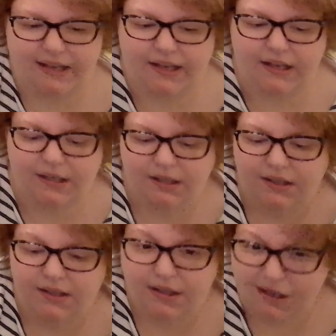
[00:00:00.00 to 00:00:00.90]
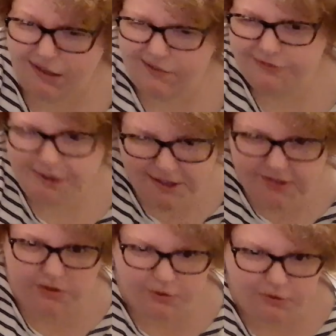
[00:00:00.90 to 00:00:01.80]
like,
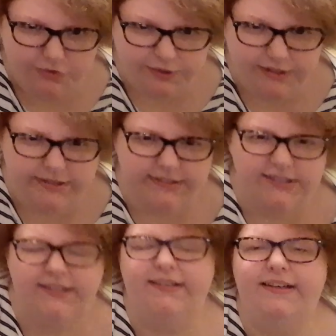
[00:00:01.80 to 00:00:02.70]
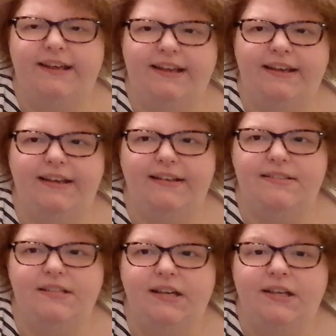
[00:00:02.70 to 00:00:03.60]
fake girlfriend, and
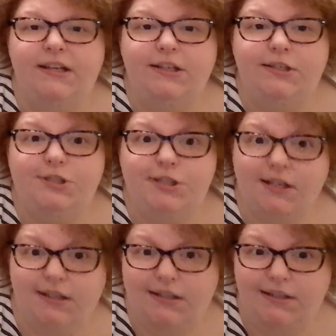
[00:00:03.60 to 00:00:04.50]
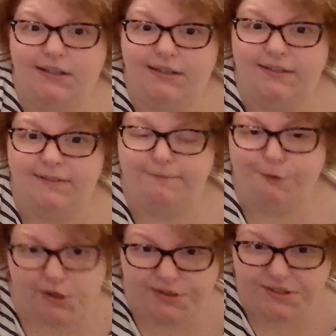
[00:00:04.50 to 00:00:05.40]
she
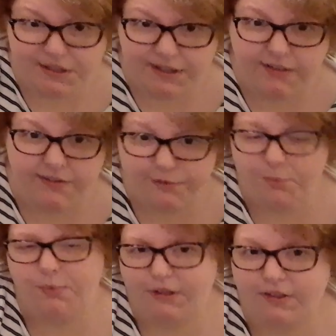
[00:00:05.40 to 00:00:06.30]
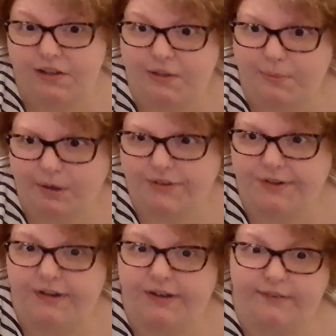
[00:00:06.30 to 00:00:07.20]
falls in love with the
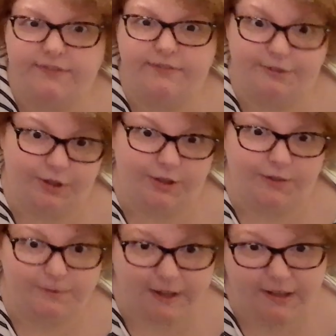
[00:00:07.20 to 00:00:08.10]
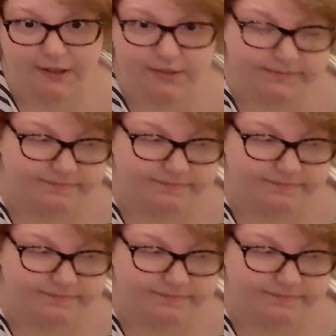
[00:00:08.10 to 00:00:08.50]
brother of her fake